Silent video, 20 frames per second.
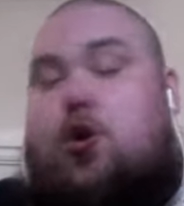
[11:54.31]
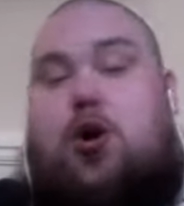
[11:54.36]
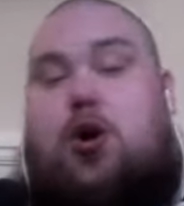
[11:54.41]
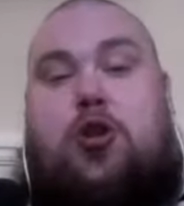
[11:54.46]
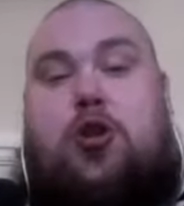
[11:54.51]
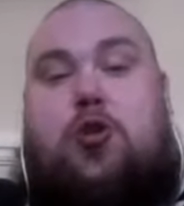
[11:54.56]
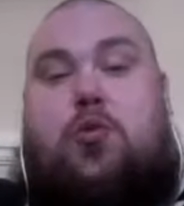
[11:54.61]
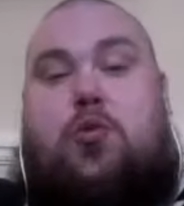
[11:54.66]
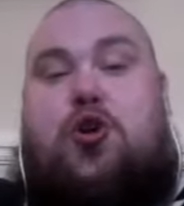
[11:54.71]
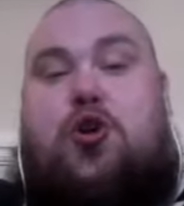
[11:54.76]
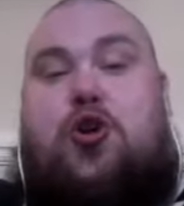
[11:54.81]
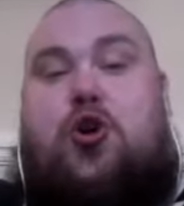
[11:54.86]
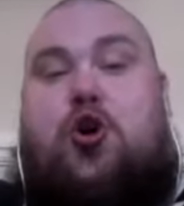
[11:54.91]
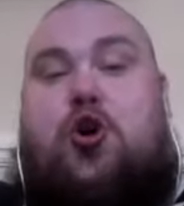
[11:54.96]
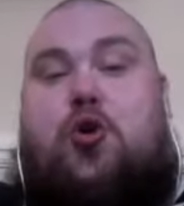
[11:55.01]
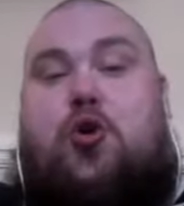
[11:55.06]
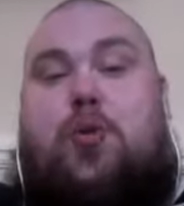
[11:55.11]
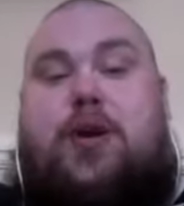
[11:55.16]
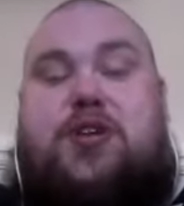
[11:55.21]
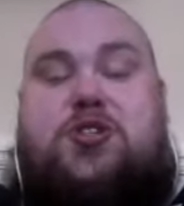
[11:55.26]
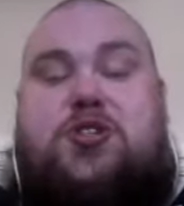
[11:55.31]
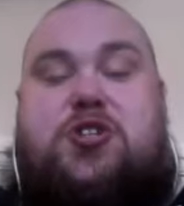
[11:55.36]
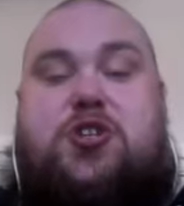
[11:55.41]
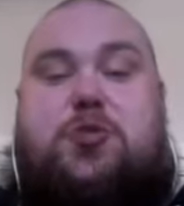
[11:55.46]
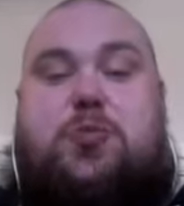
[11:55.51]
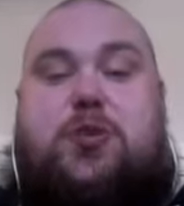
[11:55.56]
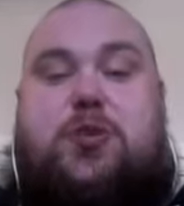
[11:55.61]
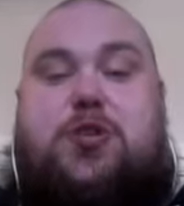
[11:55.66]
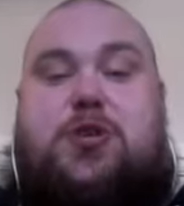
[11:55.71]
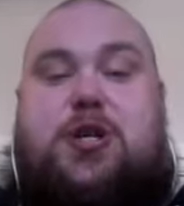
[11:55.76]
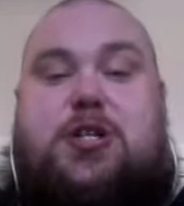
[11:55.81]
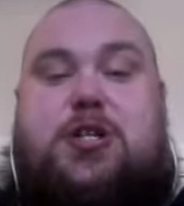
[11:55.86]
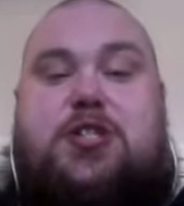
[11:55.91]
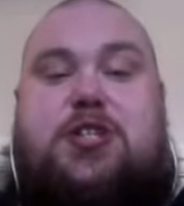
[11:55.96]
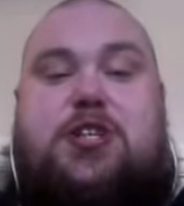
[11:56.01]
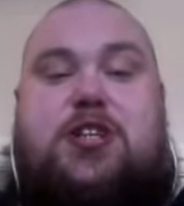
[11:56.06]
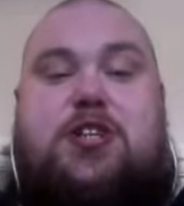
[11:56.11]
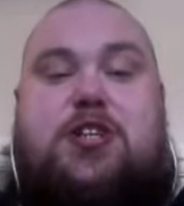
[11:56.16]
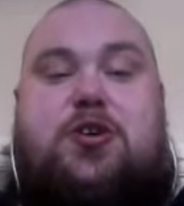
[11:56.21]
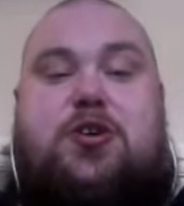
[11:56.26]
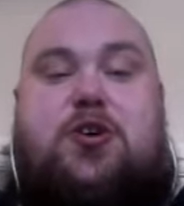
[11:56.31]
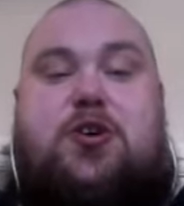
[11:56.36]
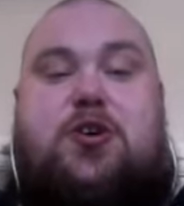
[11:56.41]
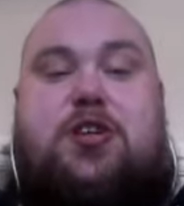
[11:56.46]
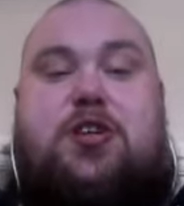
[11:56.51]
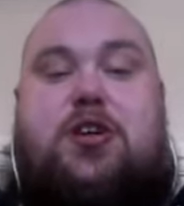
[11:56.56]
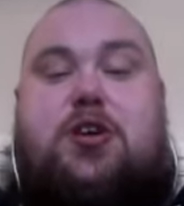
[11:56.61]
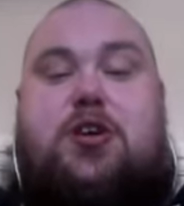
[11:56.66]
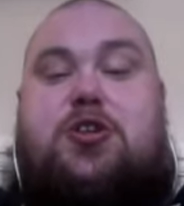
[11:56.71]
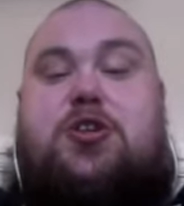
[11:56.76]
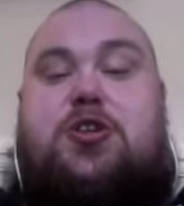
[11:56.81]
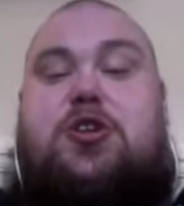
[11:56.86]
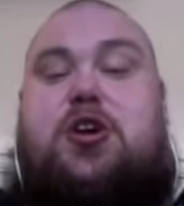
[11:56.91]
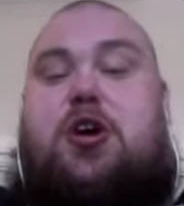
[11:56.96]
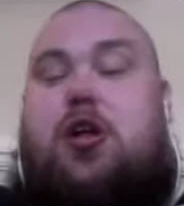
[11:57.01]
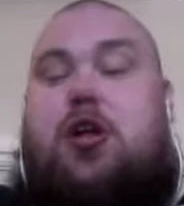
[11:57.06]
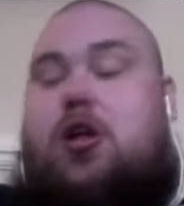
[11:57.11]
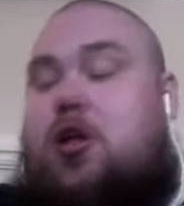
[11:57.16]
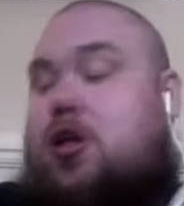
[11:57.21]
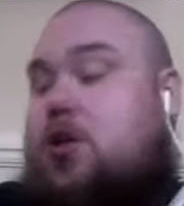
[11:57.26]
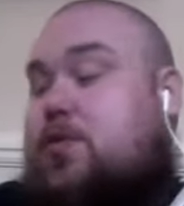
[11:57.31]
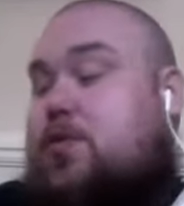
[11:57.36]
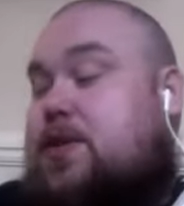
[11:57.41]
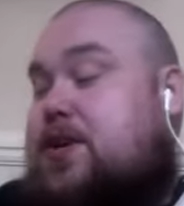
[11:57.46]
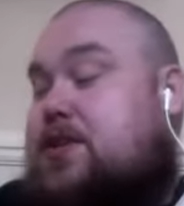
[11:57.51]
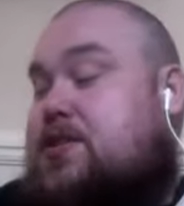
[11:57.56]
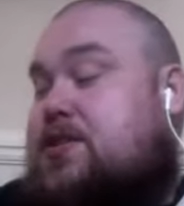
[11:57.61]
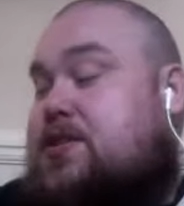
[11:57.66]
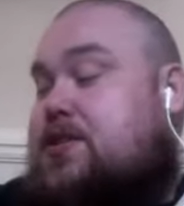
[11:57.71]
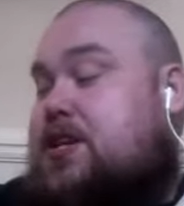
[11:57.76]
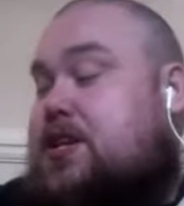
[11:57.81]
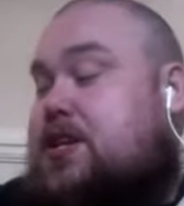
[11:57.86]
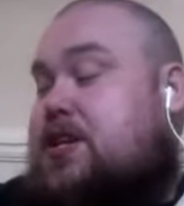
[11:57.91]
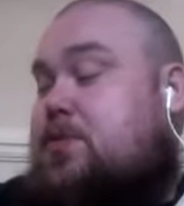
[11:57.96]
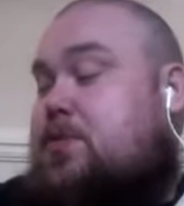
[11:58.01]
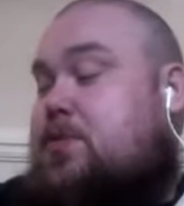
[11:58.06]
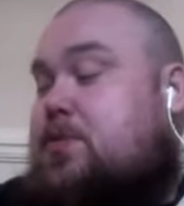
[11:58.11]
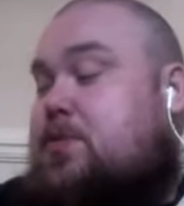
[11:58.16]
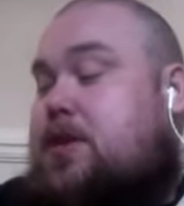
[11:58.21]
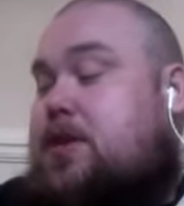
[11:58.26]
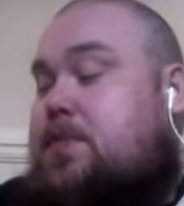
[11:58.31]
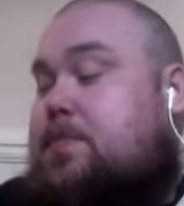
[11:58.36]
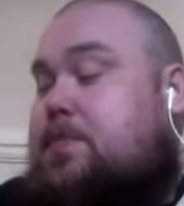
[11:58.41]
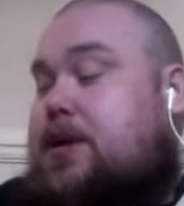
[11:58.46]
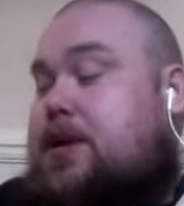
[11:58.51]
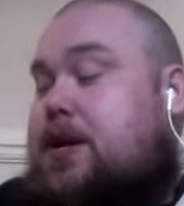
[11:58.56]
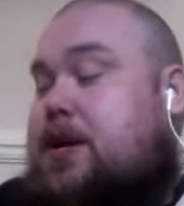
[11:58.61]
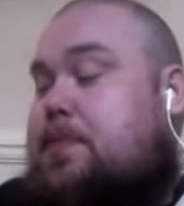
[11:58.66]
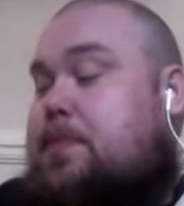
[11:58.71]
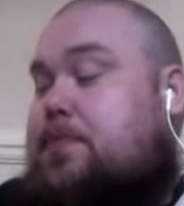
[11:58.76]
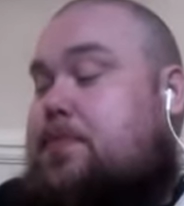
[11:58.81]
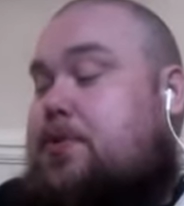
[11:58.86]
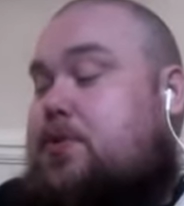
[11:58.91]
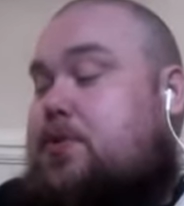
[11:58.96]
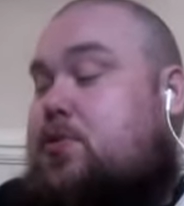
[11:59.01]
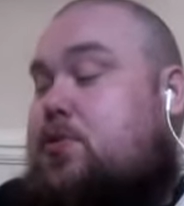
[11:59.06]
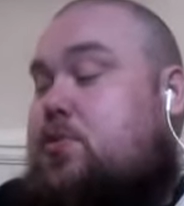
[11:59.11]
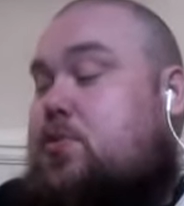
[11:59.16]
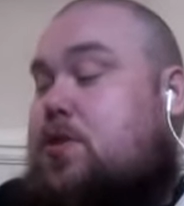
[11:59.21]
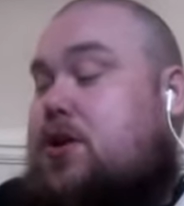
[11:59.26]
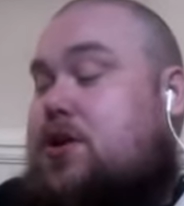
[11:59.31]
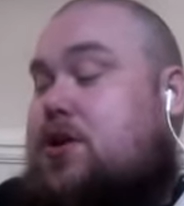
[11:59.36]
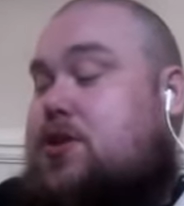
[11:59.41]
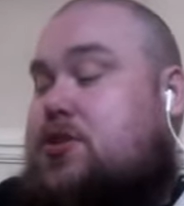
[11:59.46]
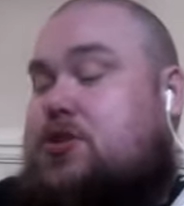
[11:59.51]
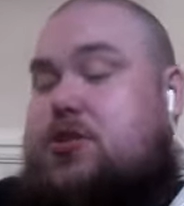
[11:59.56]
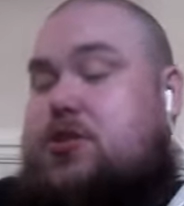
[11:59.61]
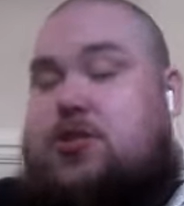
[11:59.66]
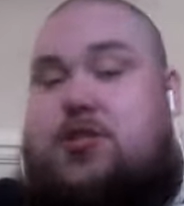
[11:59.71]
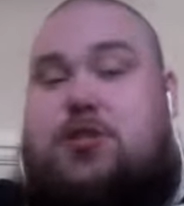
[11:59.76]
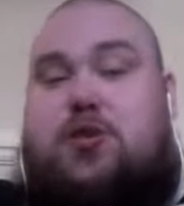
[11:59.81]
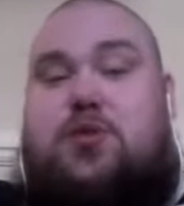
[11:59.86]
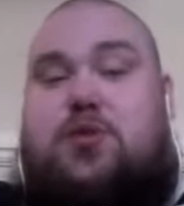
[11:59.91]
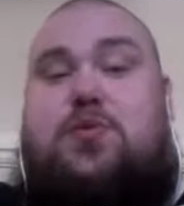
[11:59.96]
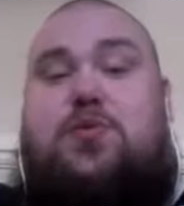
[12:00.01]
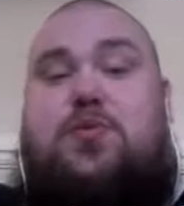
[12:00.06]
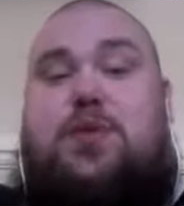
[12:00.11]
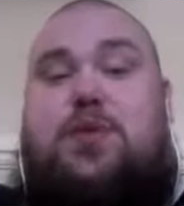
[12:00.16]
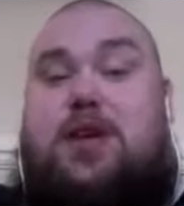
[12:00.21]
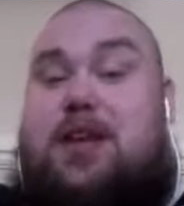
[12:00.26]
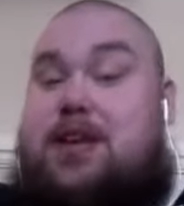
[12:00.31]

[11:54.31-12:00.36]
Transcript: On the word always, we change to this chord. You'll always see what people want you to.